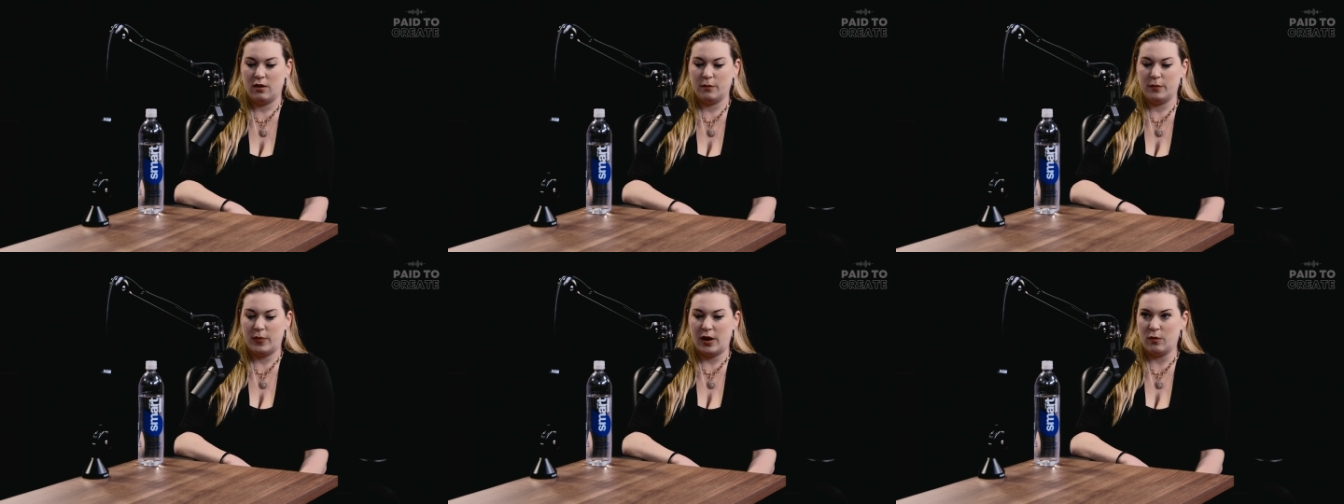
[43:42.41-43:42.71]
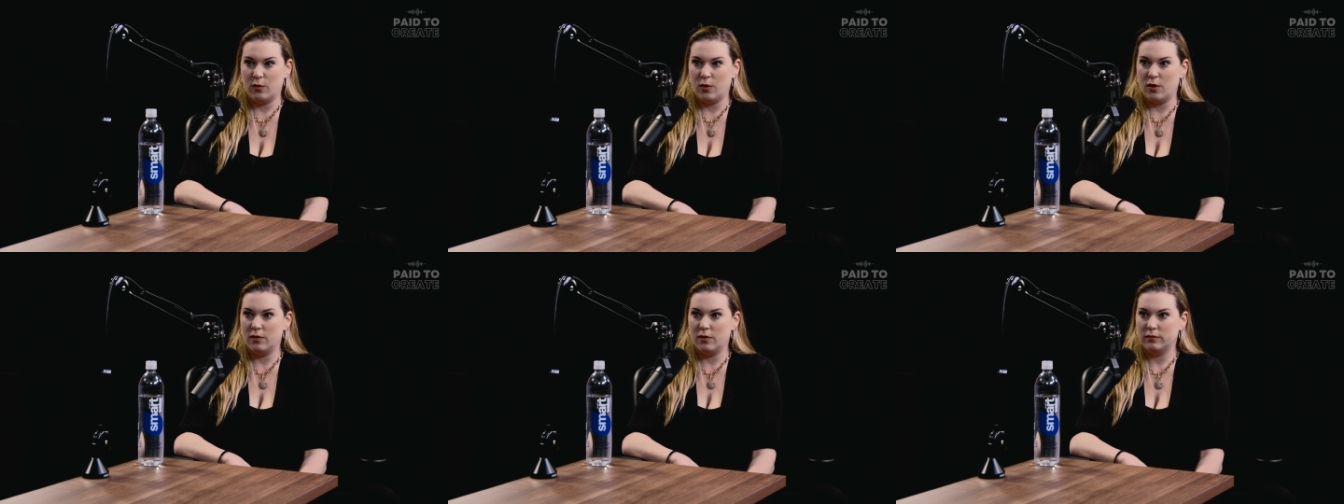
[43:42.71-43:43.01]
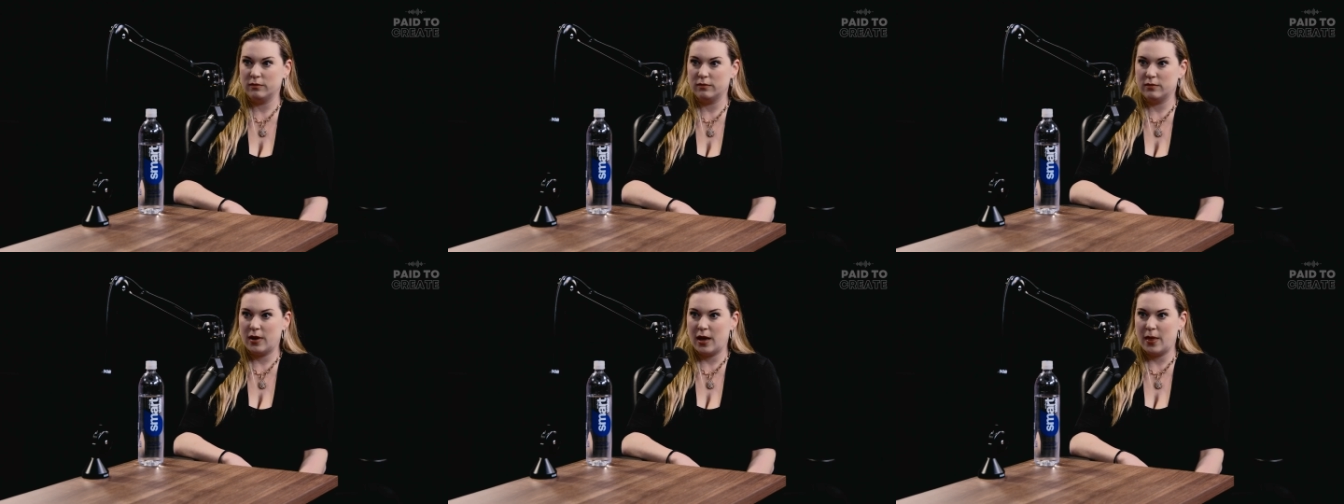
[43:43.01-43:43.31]
payroll
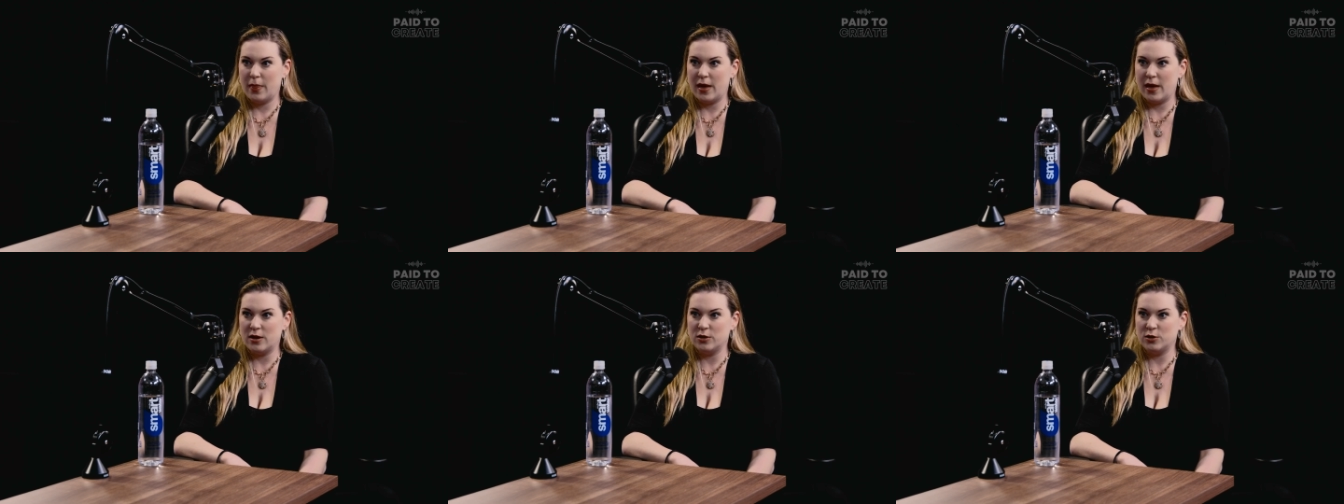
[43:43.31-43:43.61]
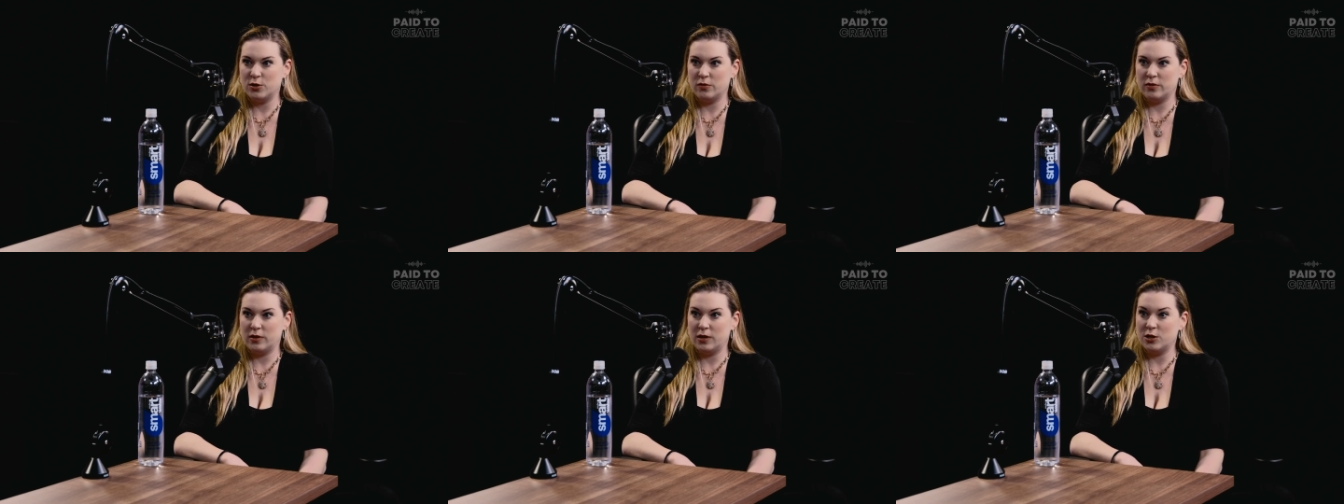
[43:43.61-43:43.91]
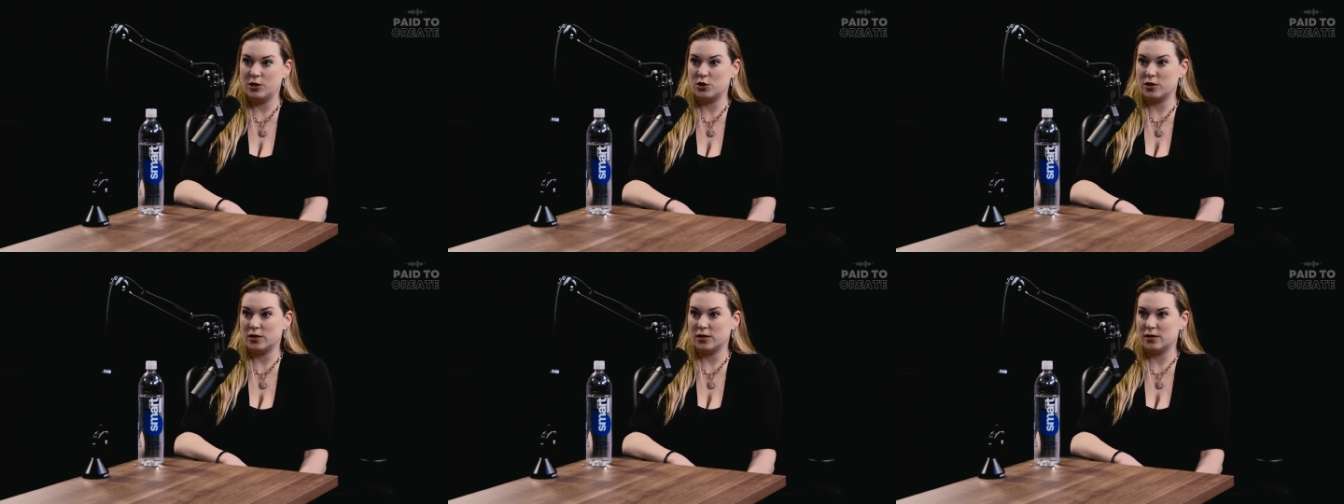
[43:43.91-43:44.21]
and then do the
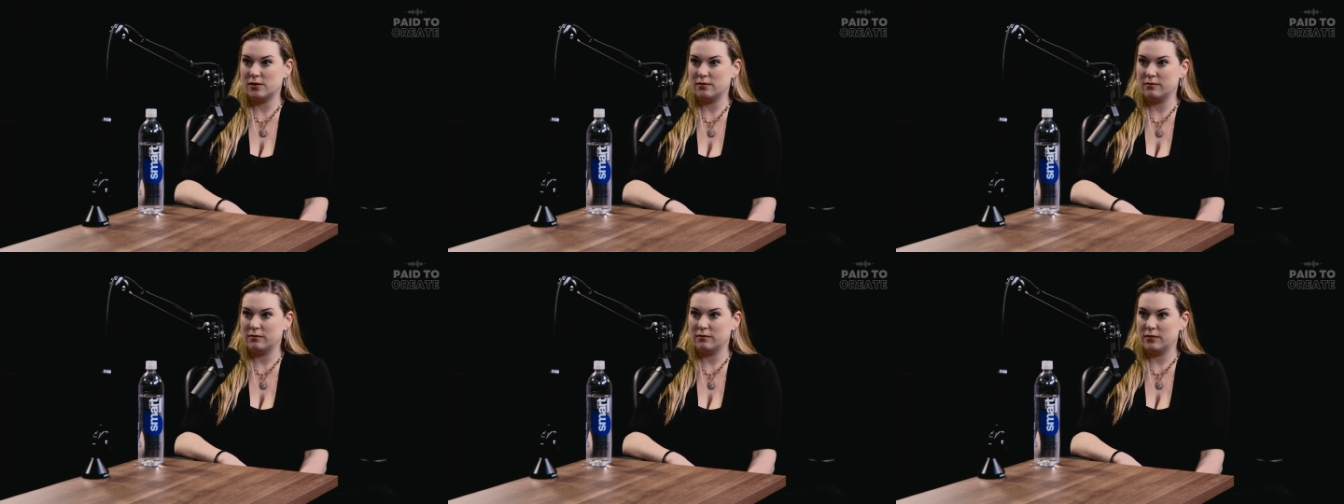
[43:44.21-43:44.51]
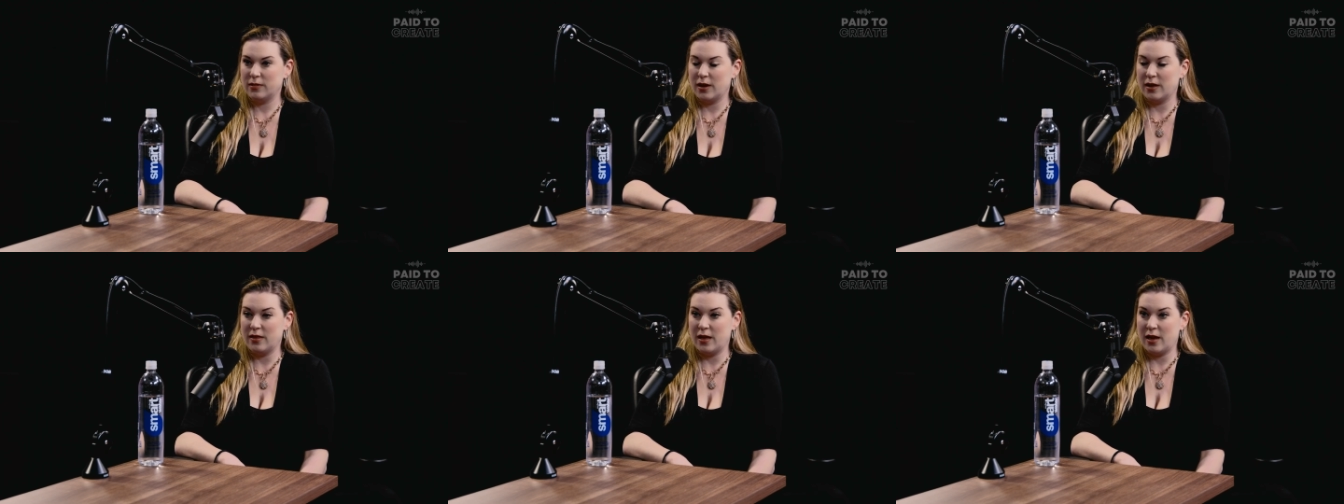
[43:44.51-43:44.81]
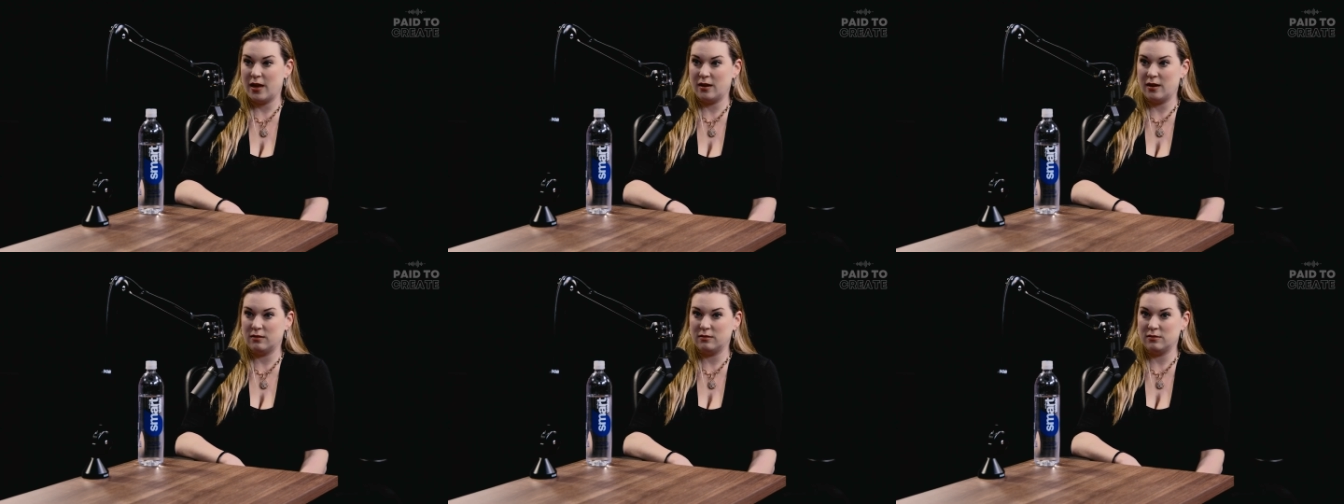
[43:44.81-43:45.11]
dishes and
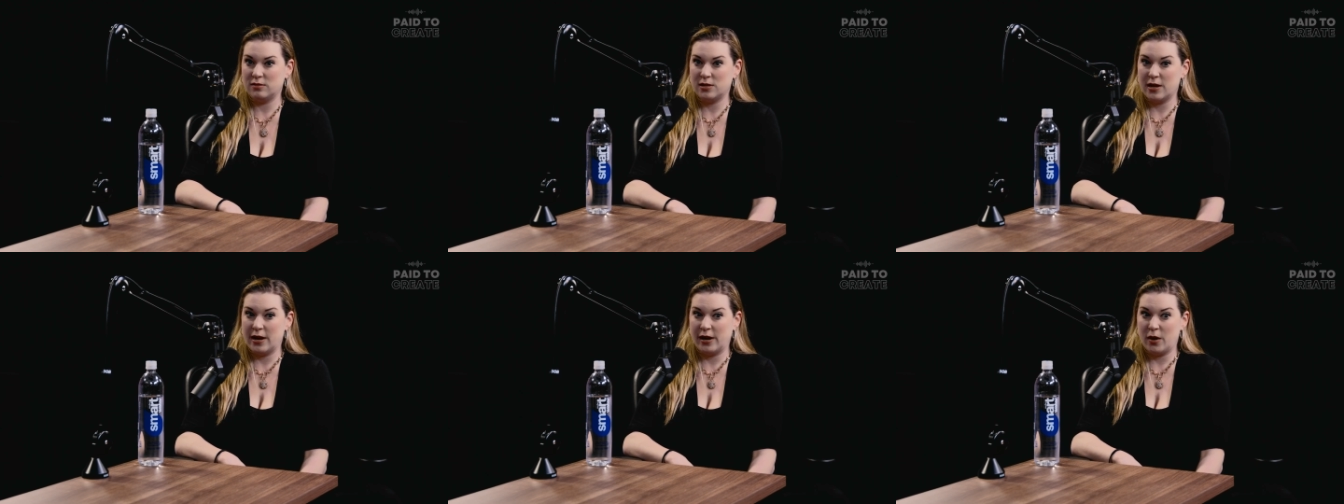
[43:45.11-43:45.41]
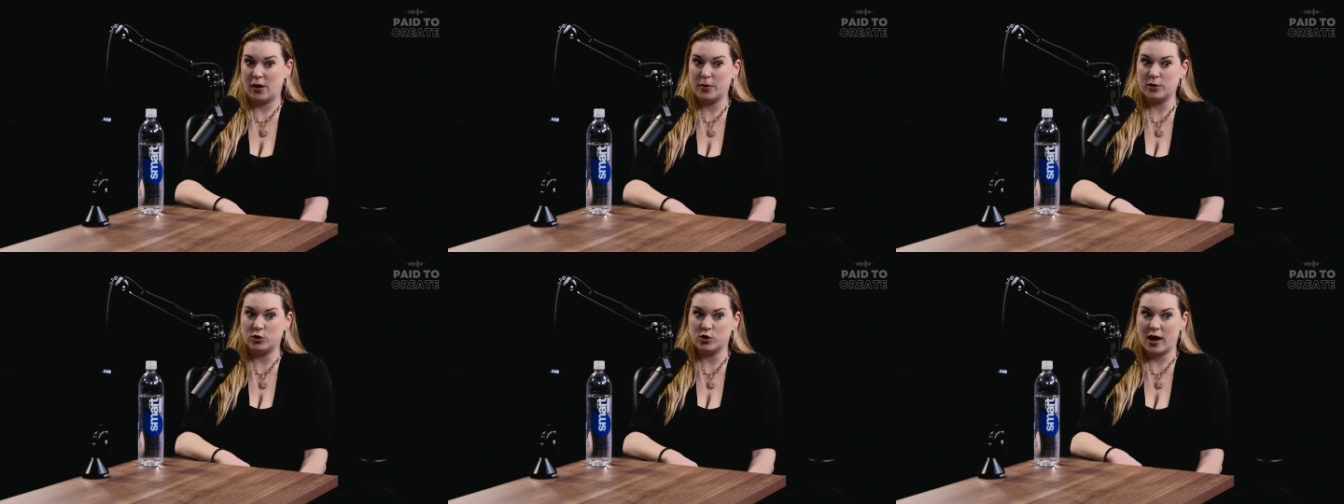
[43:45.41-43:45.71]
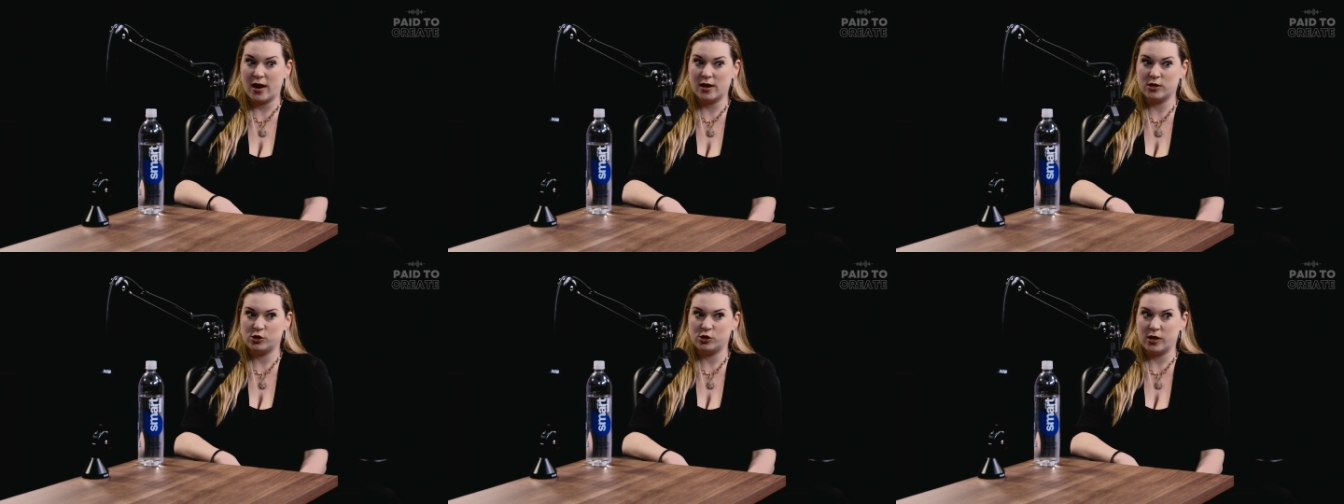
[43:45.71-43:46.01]
then take out the
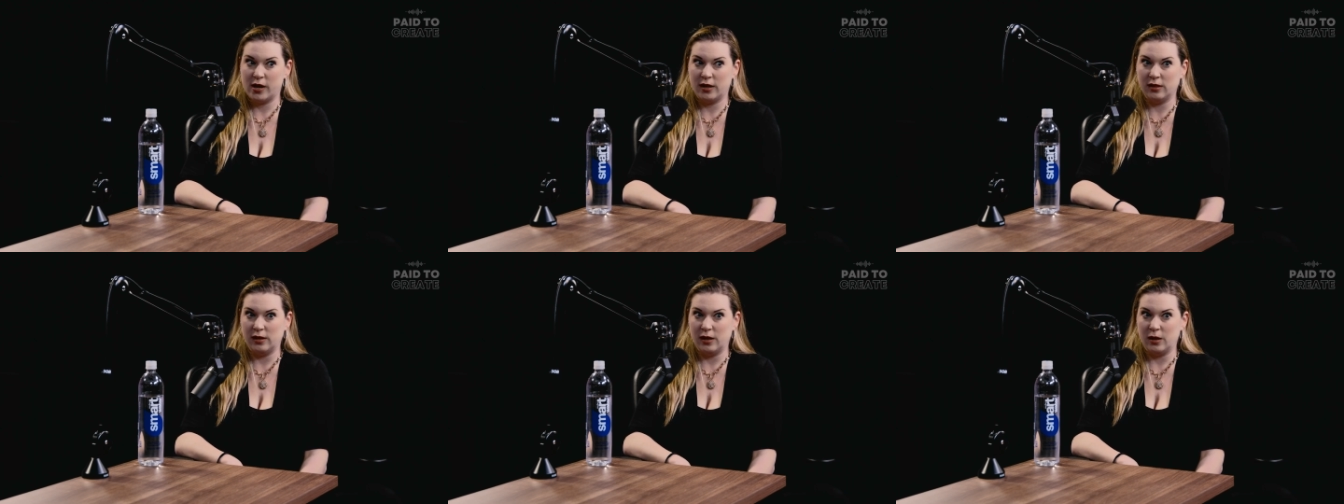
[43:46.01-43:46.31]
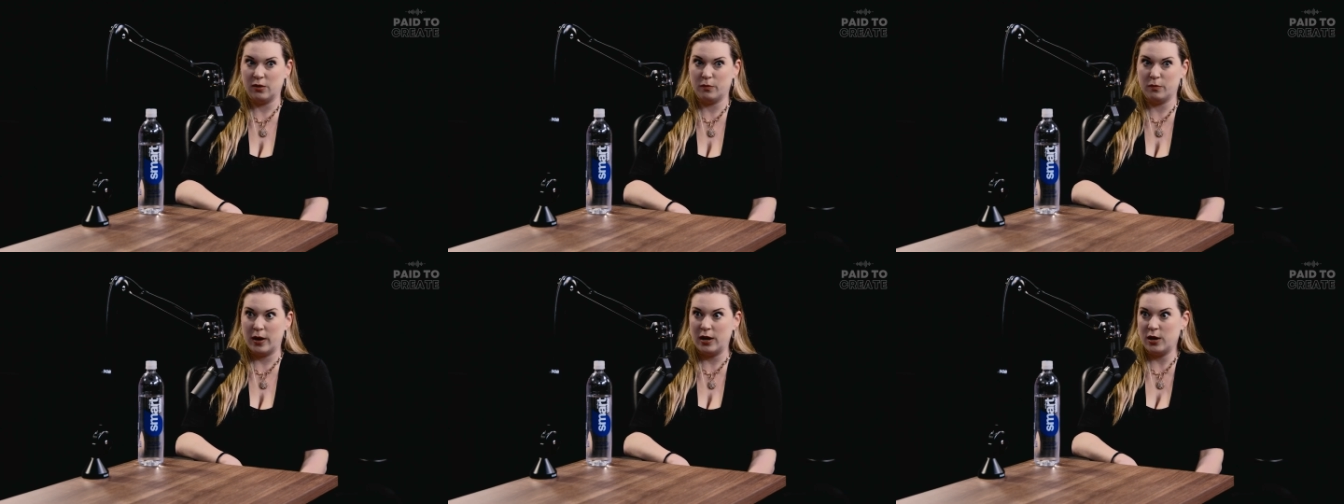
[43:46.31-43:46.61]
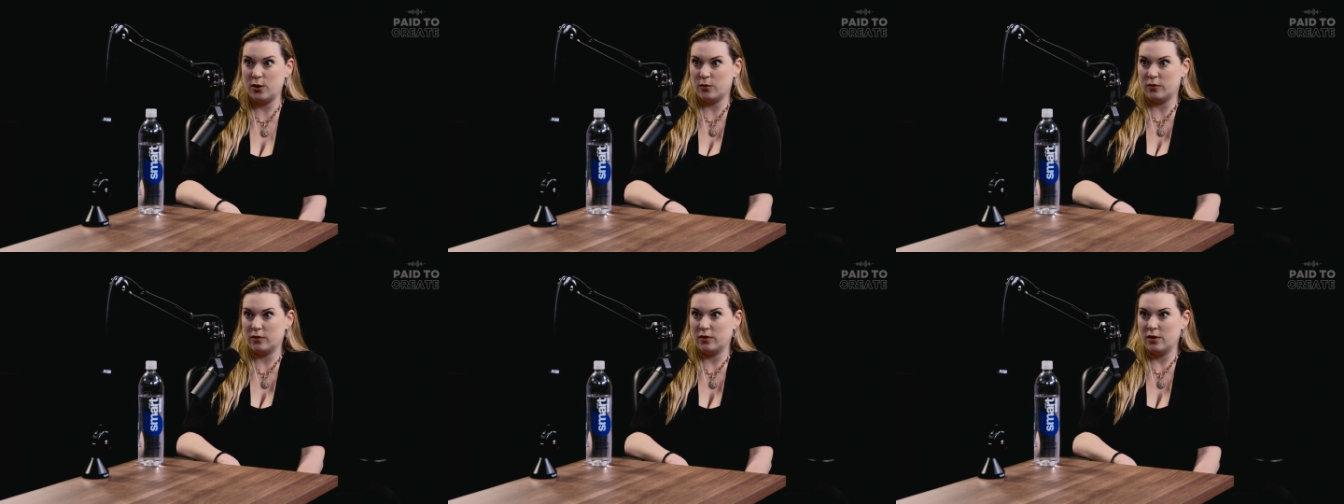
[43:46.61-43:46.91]
trash and leave by
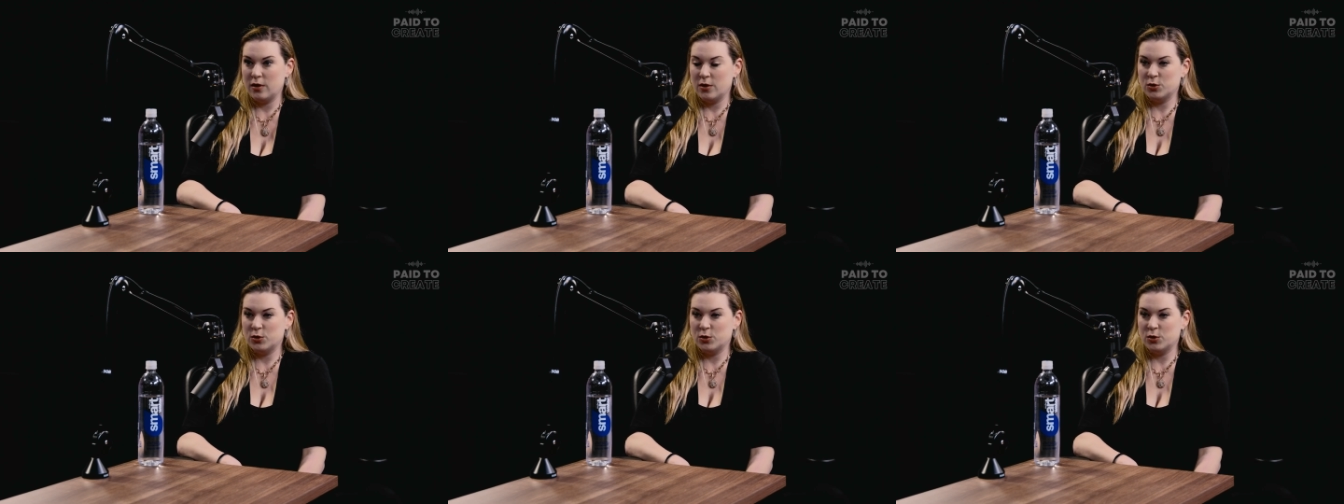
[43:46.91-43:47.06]
noon.